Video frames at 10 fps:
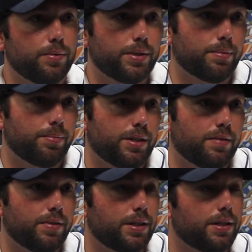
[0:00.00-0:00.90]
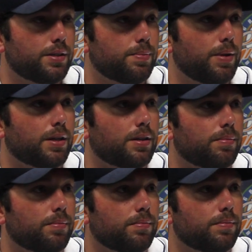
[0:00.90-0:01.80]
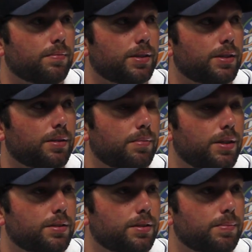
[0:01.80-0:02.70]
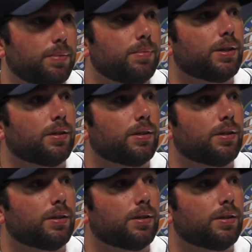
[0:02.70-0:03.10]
We could be in a very good spot come September.